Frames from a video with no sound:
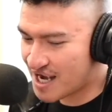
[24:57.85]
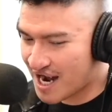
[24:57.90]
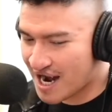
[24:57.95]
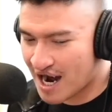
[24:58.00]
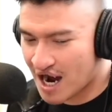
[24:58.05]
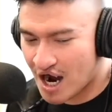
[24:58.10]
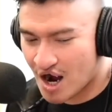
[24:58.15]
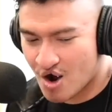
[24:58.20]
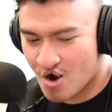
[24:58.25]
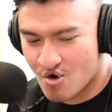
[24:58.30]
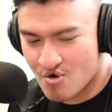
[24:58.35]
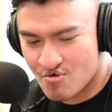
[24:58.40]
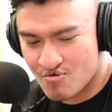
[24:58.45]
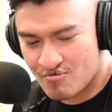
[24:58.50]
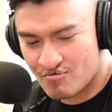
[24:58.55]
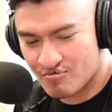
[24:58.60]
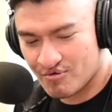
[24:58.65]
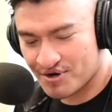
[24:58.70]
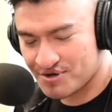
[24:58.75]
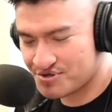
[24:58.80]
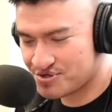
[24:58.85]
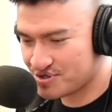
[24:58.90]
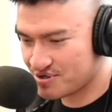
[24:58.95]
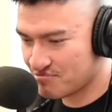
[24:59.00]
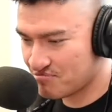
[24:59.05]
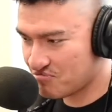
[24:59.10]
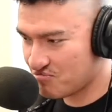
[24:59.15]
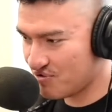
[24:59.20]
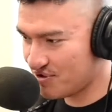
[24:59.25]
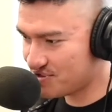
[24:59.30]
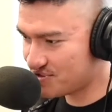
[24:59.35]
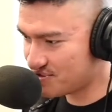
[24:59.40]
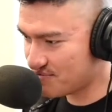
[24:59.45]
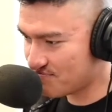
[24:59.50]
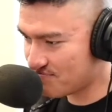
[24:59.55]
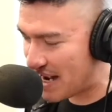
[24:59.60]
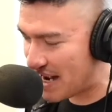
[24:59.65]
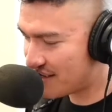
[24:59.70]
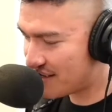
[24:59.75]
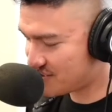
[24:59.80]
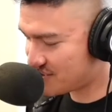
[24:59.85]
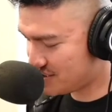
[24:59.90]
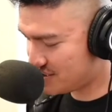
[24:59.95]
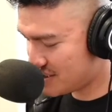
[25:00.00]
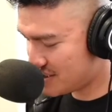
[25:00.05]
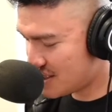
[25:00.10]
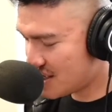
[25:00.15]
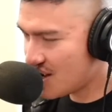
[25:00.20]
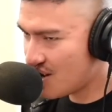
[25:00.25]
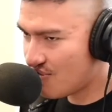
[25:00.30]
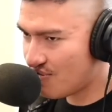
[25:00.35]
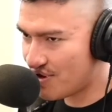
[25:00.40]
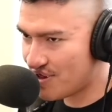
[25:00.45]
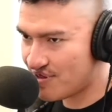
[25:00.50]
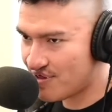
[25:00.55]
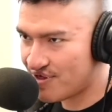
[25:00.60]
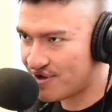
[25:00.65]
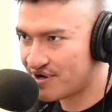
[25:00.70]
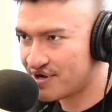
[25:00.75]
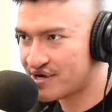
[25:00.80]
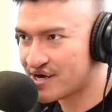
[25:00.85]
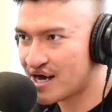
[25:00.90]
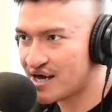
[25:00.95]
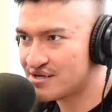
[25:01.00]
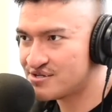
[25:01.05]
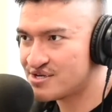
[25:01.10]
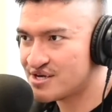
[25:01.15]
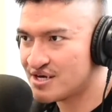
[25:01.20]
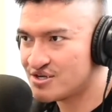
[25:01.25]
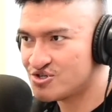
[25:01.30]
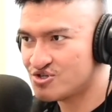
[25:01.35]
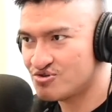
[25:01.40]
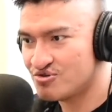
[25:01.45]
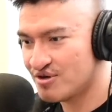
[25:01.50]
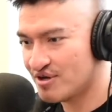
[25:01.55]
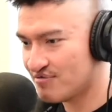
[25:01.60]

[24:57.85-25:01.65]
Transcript: What is the best way that they can contact you?